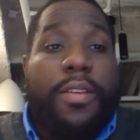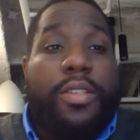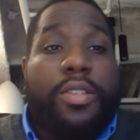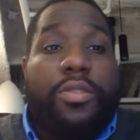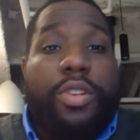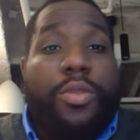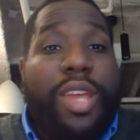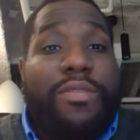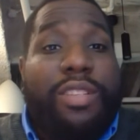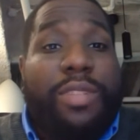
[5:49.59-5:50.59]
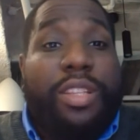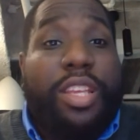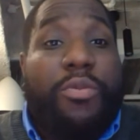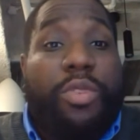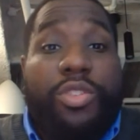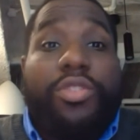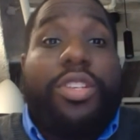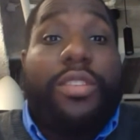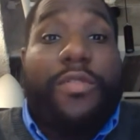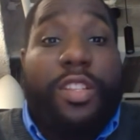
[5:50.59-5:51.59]
So you have something there with your
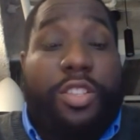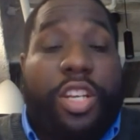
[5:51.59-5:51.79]
defense.